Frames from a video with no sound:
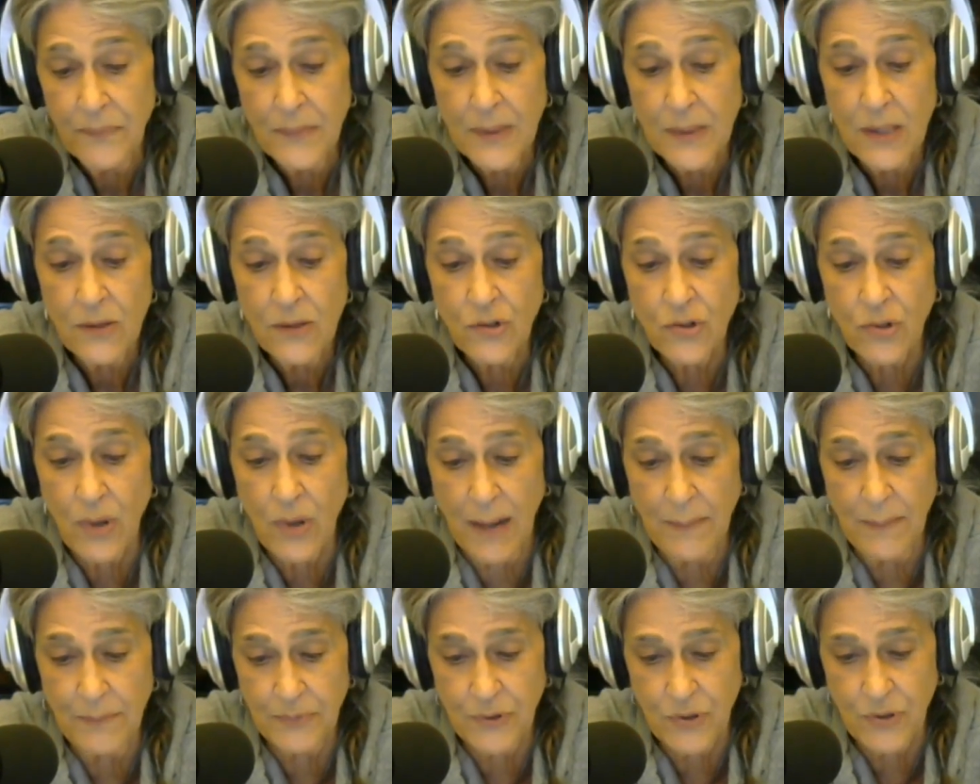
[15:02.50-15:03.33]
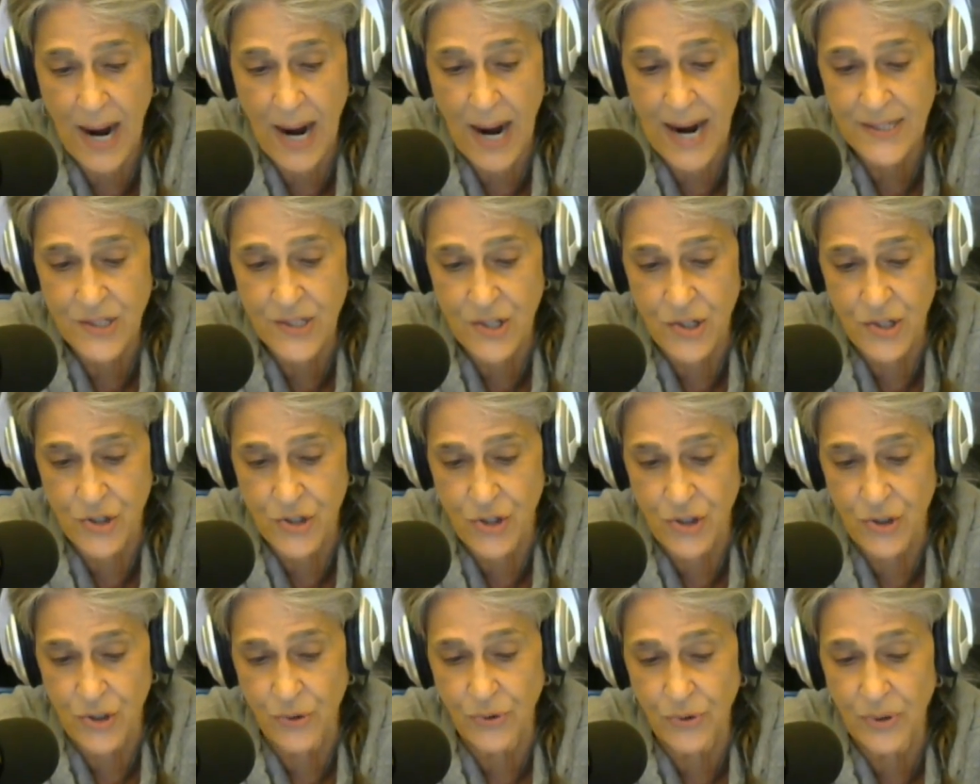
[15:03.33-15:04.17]
Trump tries to
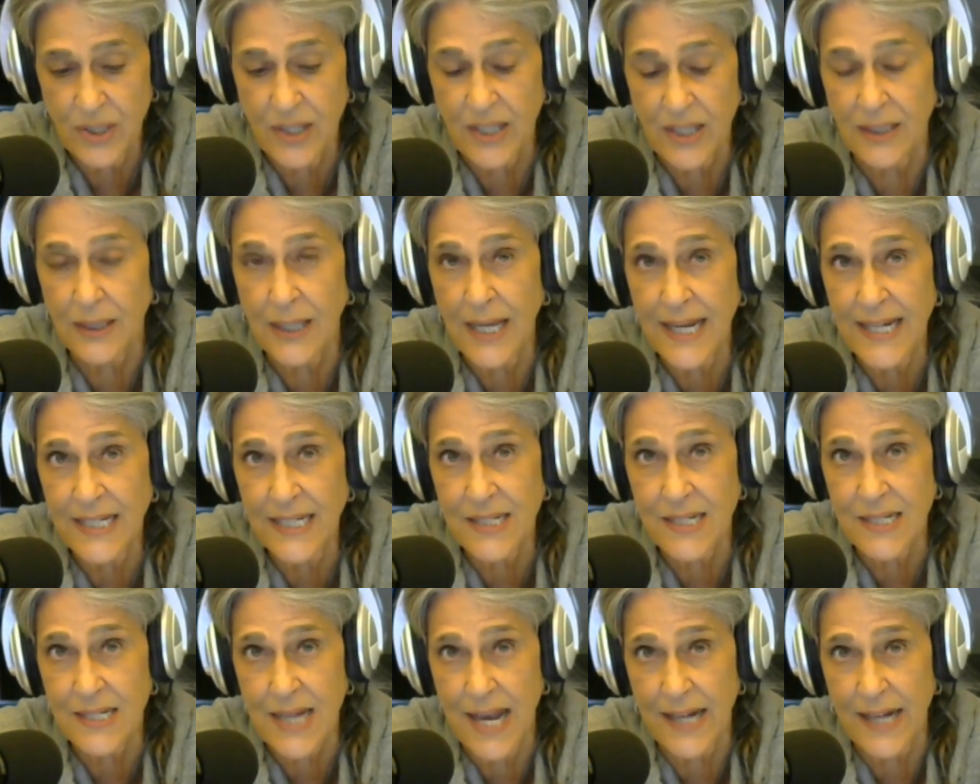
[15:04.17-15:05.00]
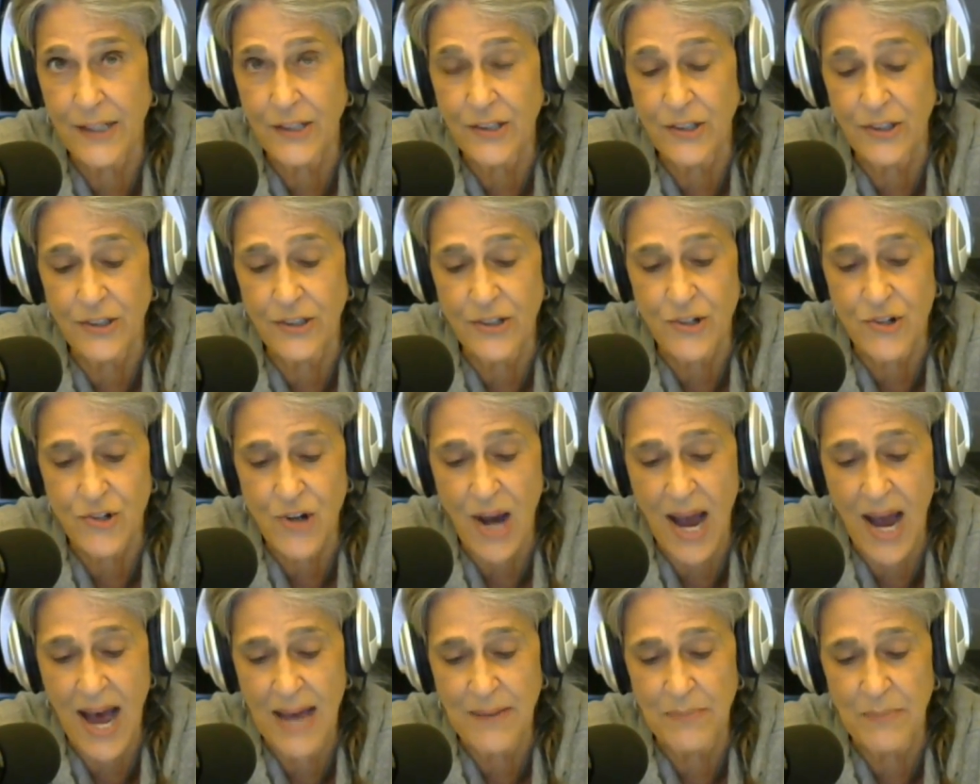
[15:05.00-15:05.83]
shoot the late Senator
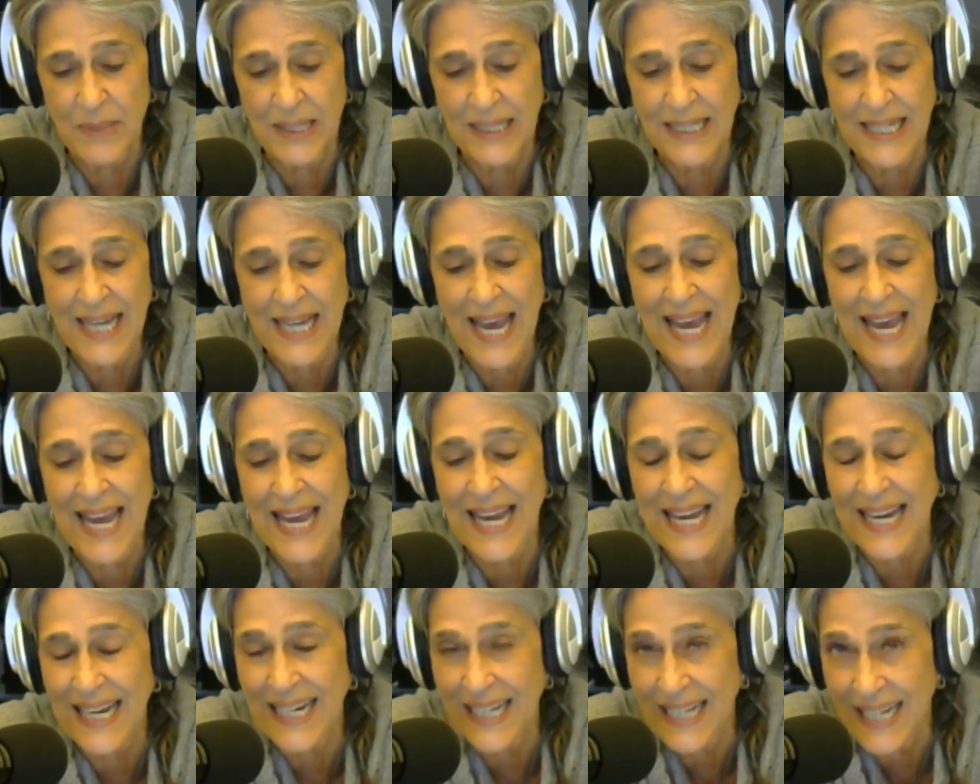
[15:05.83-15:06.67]
John McCain.